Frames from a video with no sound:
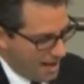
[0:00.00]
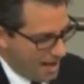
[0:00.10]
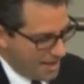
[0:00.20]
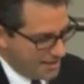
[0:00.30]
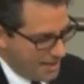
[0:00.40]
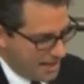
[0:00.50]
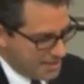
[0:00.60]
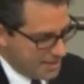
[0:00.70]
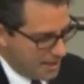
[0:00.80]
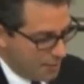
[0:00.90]
and
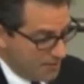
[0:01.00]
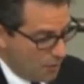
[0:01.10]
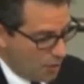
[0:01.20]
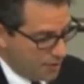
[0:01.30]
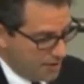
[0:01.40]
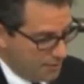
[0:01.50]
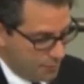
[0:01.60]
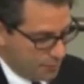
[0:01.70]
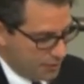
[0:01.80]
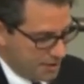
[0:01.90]
that we've already
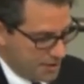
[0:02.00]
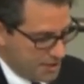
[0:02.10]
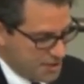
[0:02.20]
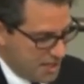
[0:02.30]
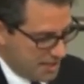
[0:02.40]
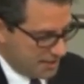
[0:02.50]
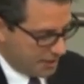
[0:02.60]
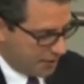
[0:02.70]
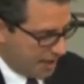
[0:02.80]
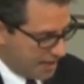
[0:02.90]
looked at extending
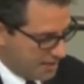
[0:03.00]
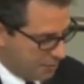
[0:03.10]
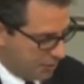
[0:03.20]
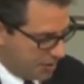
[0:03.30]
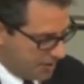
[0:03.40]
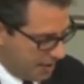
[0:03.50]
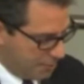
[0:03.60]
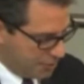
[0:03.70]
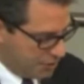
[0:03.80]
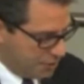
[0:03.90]
the grant and we're
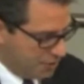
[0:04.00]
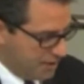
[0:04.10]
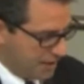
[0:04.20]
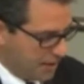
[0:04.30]
unable to.